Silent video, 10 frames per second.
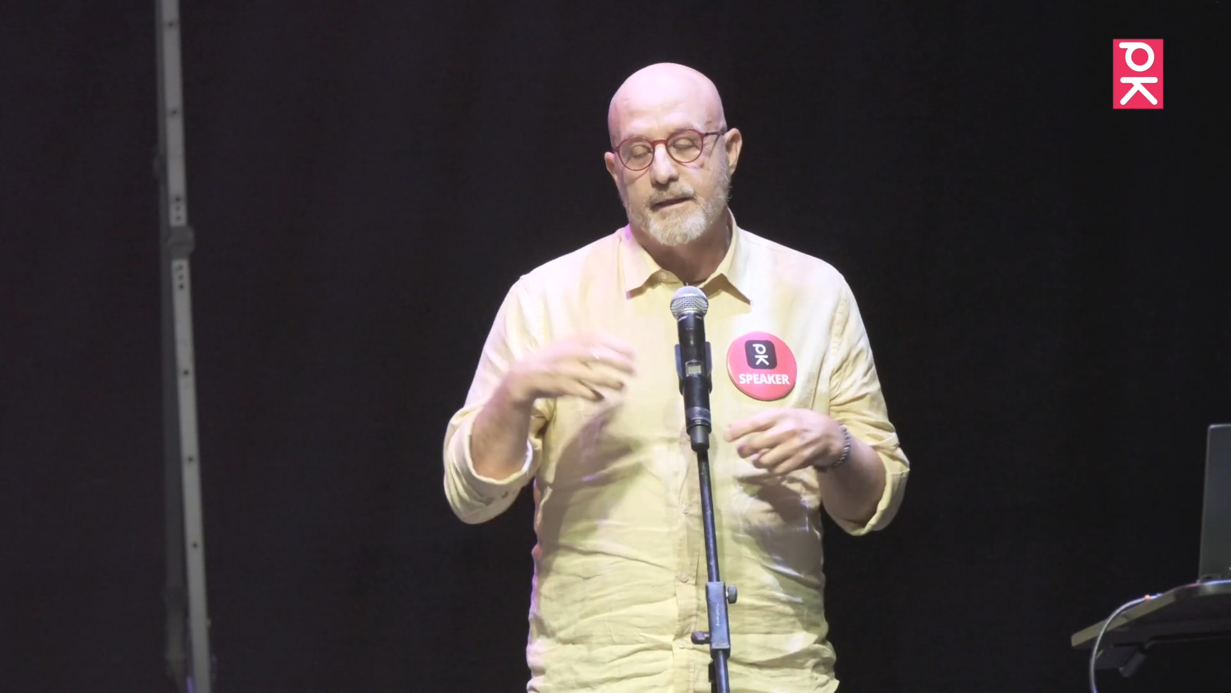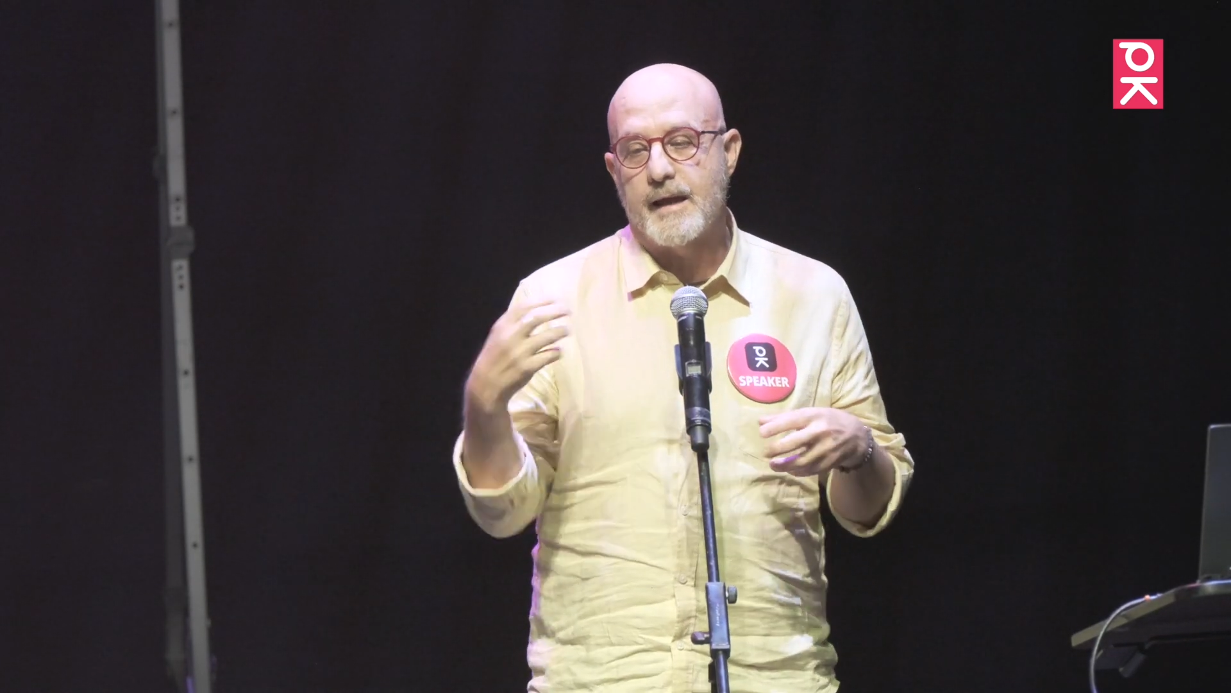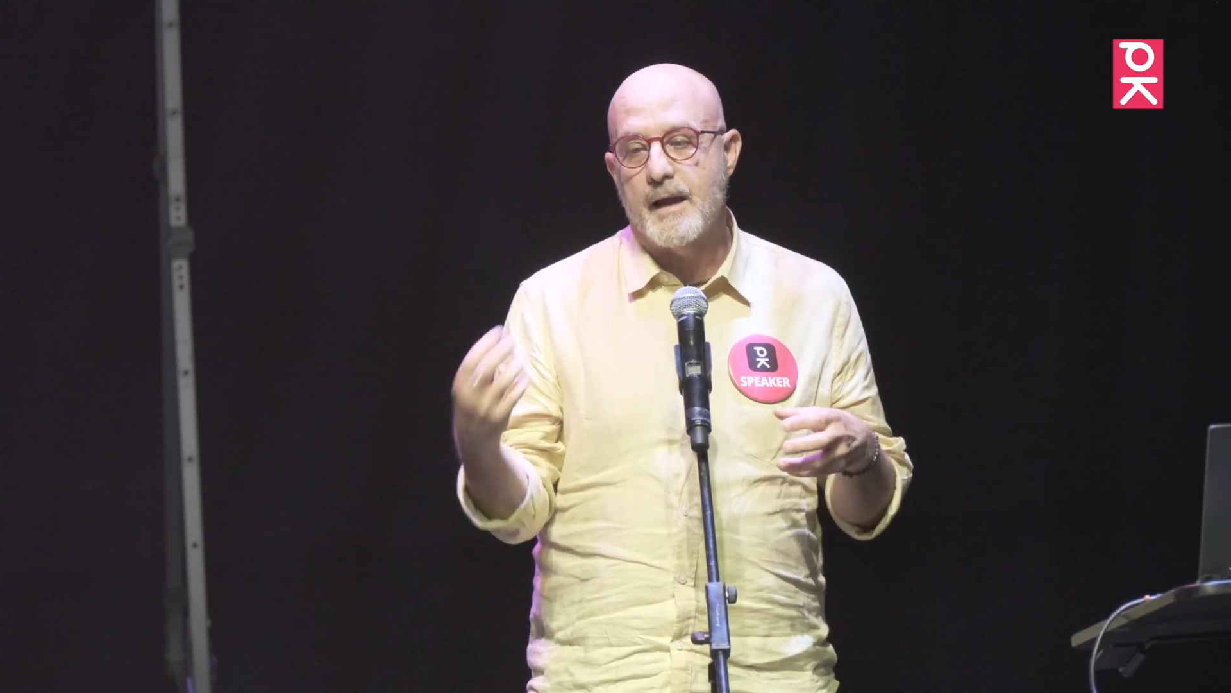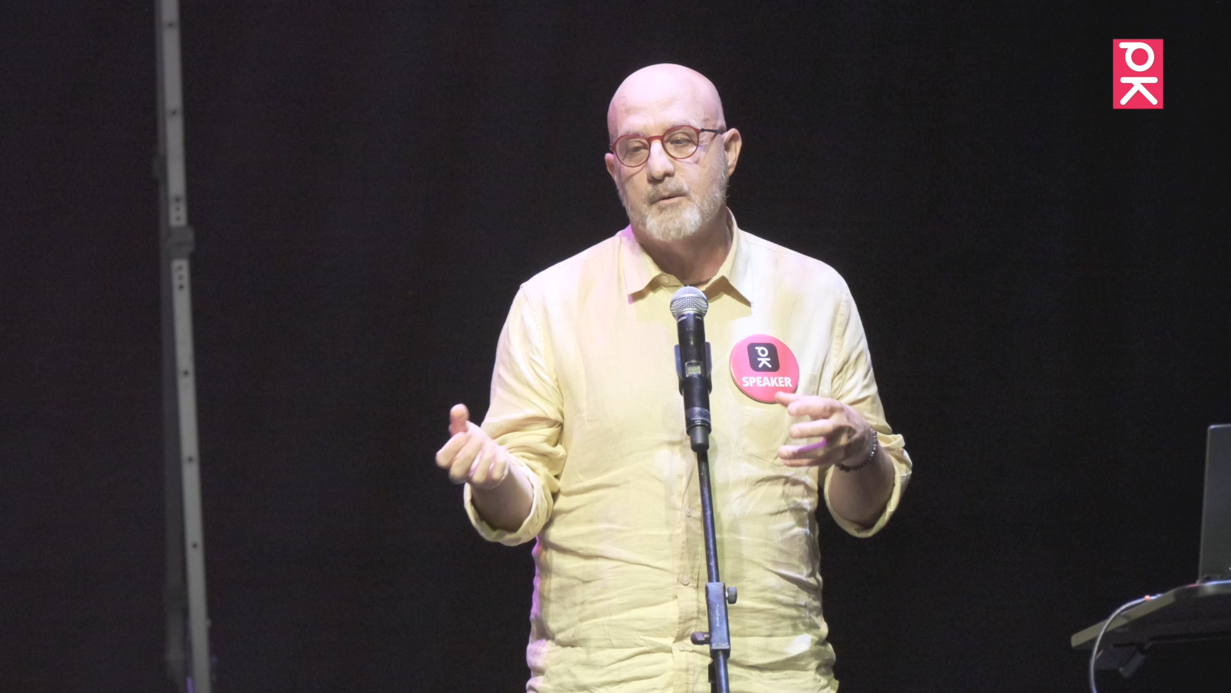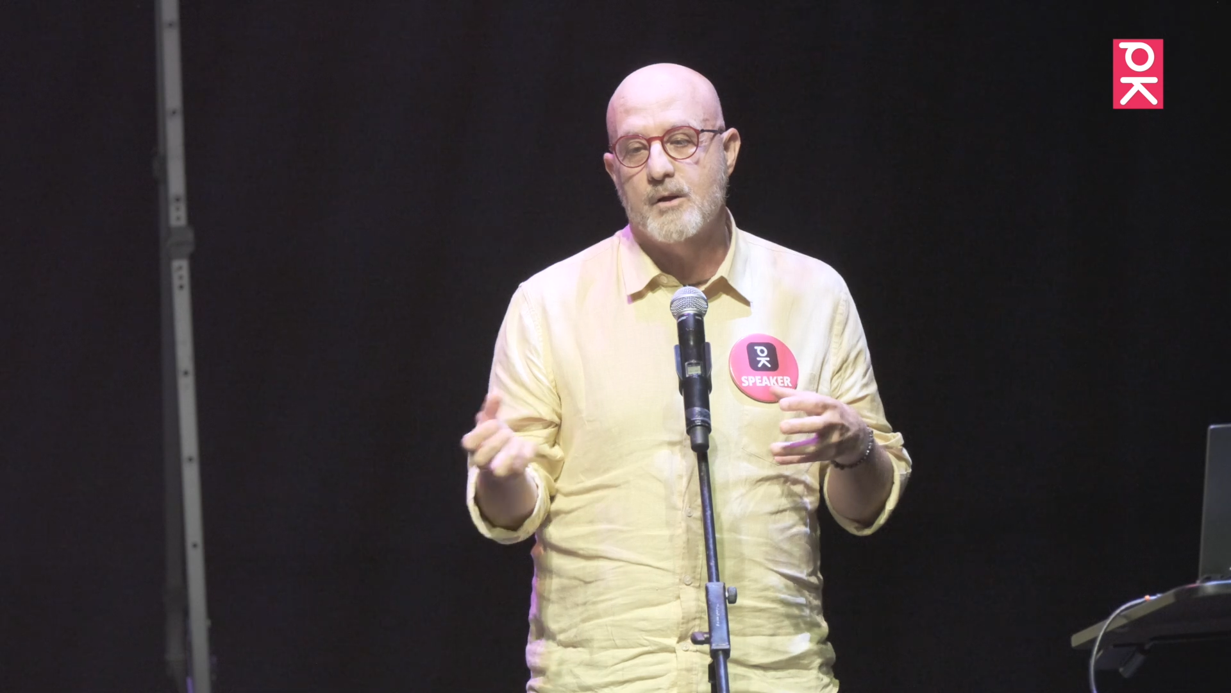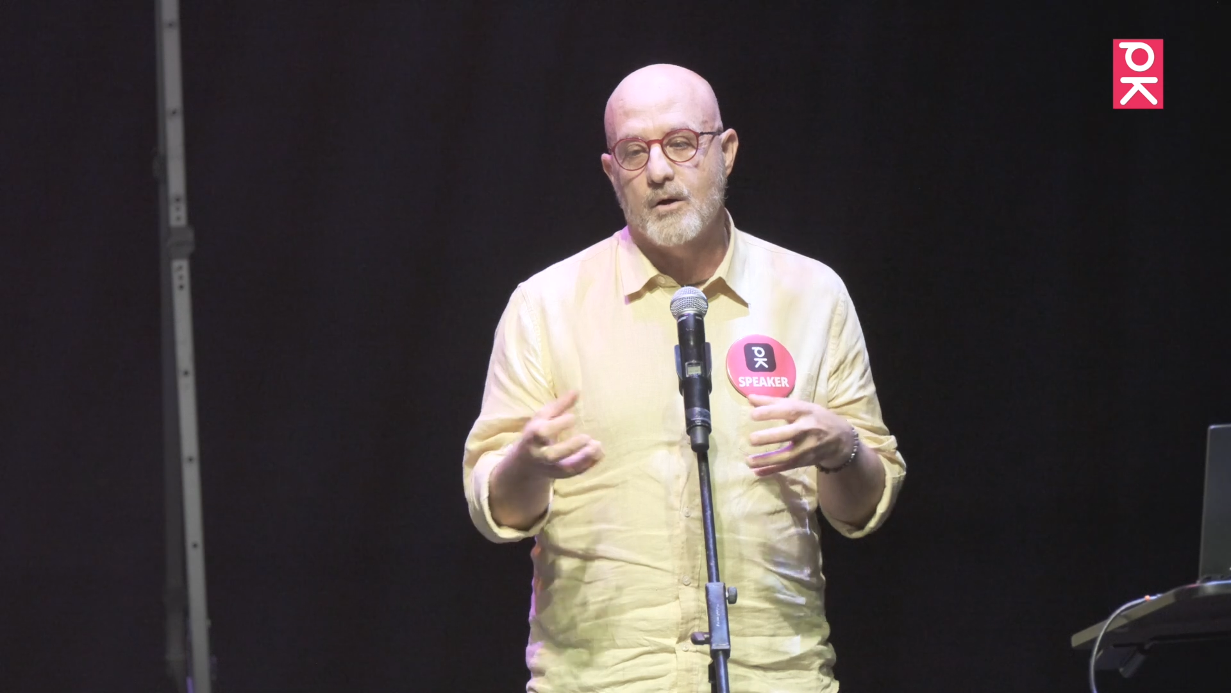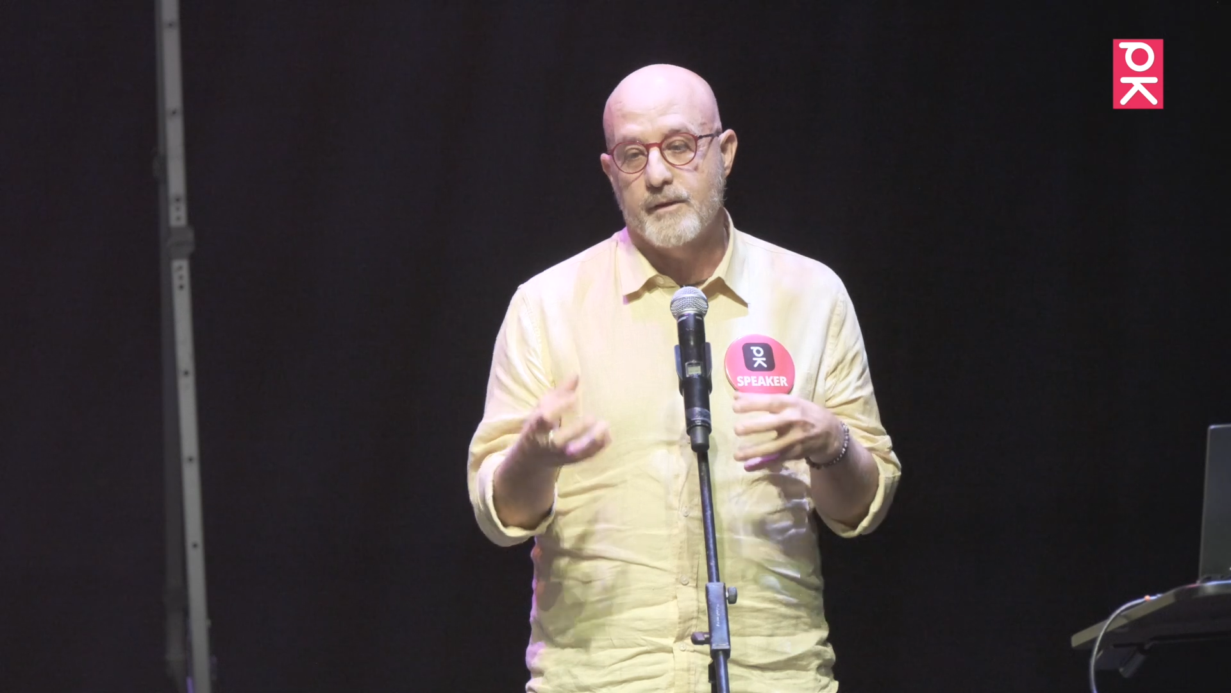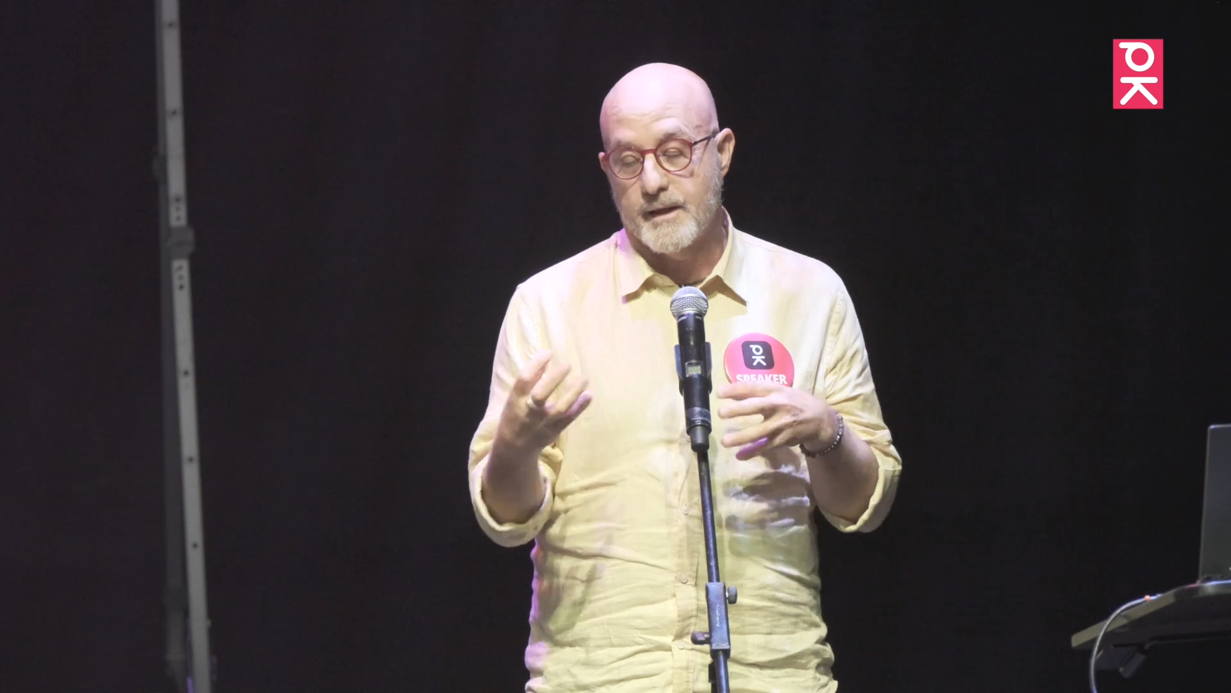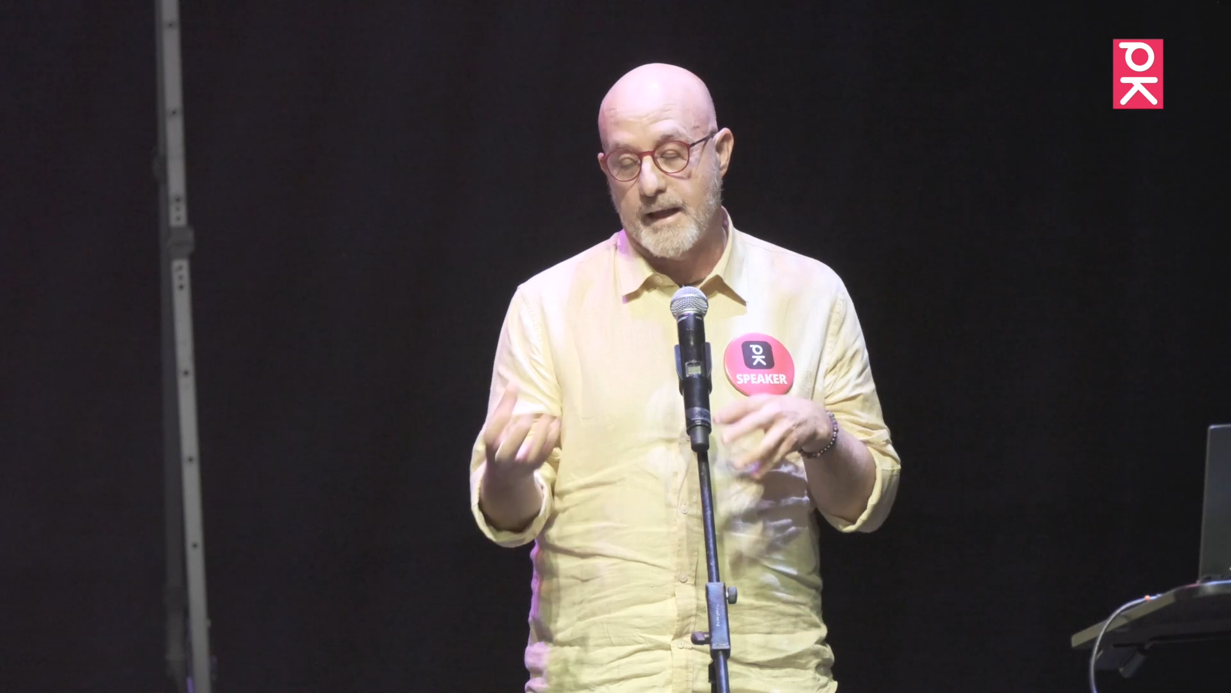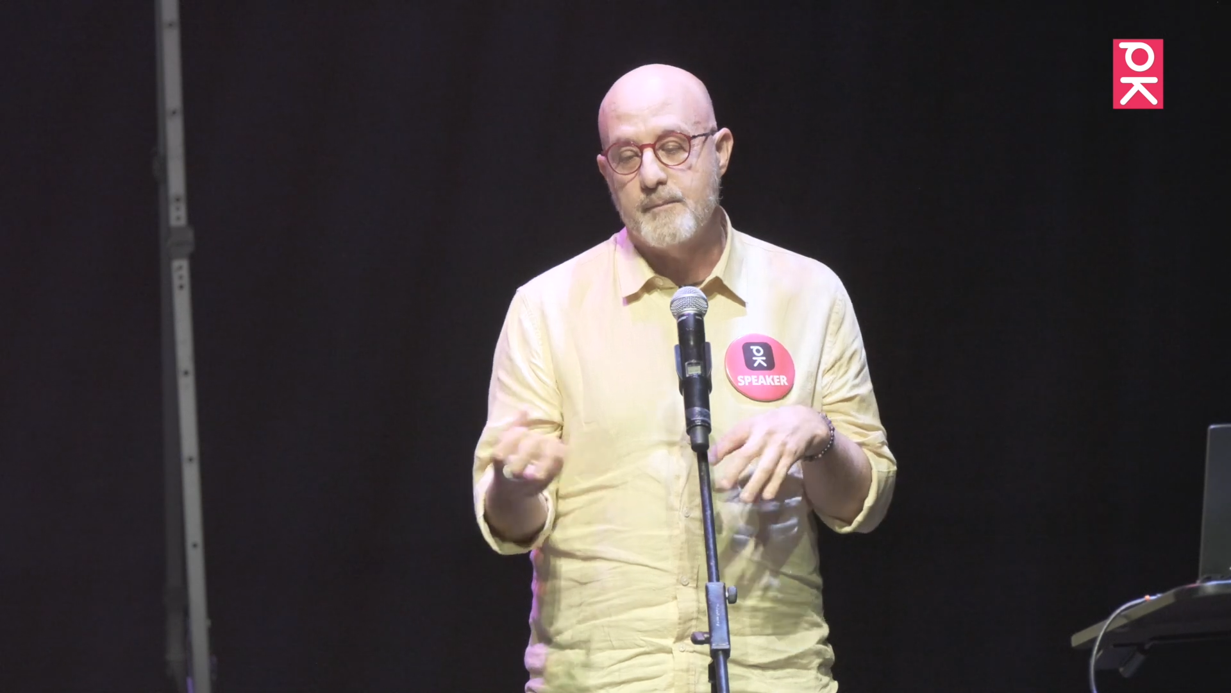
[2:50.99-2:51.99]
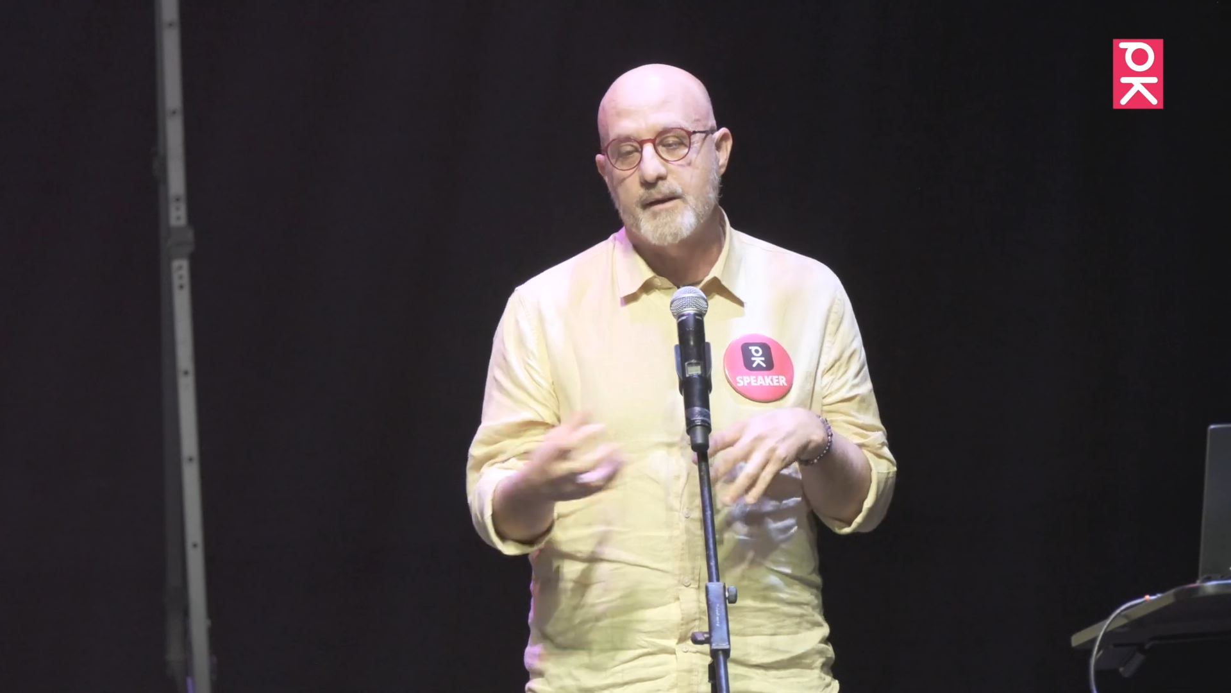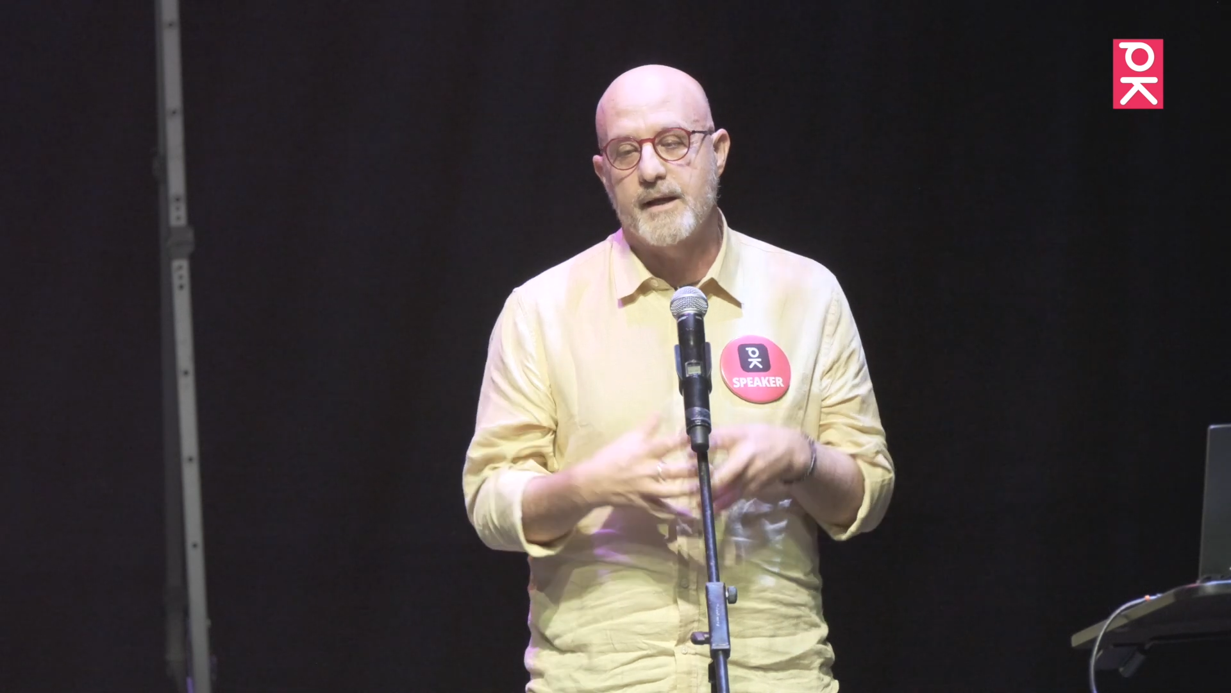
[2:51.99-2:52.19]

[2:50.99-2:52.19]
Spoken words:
cabin